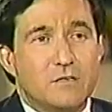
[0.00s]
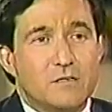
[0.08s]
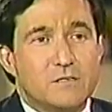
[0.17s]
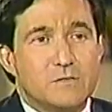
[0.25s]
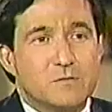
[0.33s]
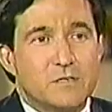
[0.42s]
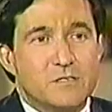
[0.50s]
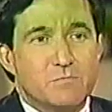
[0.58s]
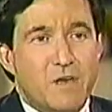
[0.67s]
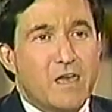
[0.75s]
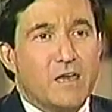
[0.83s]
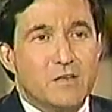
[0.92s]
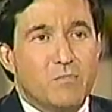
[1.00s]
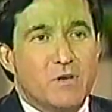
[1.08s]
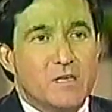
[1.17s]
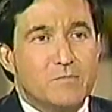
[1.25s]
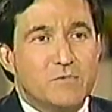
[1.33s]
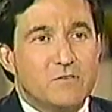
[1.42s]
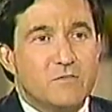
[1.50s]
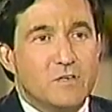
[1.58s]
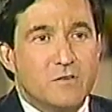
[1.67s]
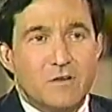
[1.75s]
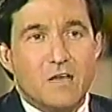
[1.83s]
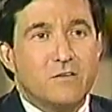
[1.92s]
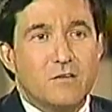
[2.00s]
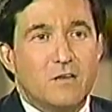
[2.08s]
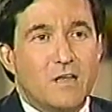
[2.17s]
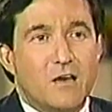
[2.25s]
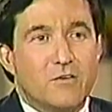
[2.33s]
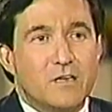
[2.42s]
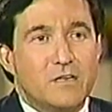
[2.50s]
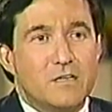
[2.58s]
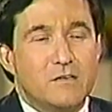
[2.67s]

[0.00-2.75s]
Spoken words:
is banned by MTV. They're not going to allow any...